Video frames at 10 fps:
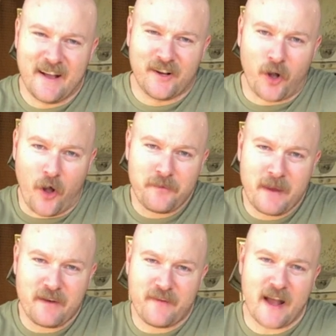call the
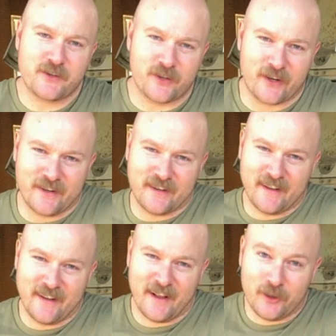manufacturer,
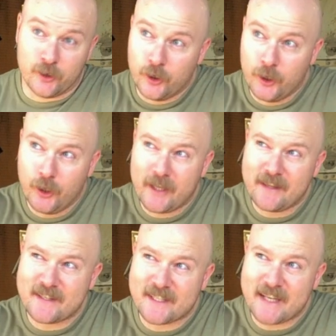look
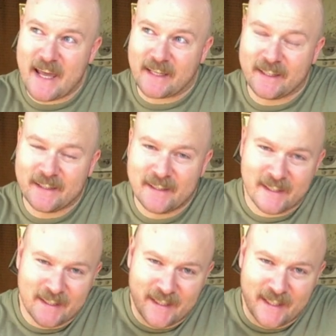at the snake
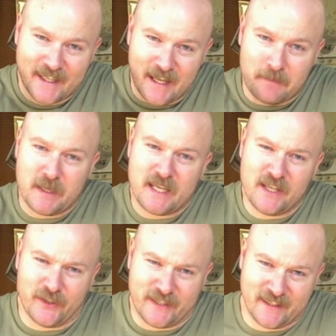and be
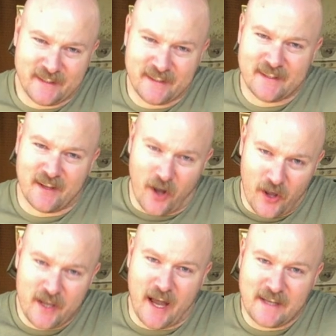healed.
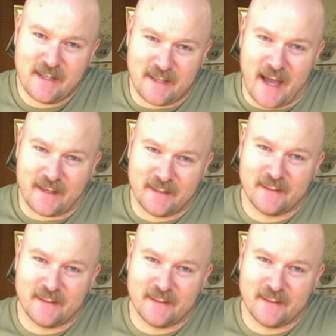I, I did that.